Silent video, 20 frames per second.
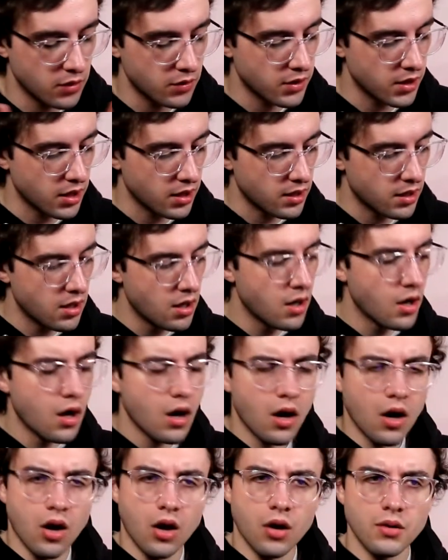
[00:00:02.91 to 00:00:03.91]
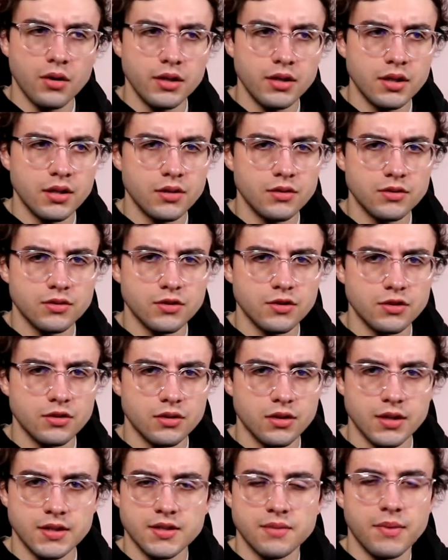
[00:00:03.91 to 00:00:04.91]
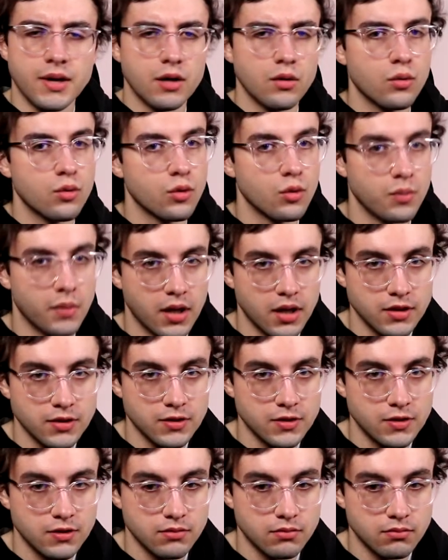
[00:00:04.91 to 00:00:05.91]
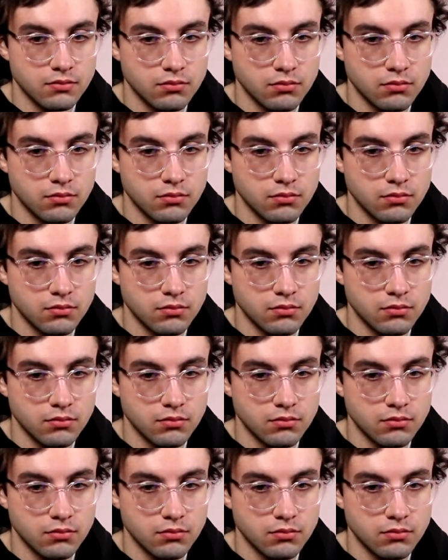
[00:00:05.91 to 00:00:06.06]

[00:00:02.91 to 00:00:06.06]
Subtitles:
Okay, all I know is it's about robots.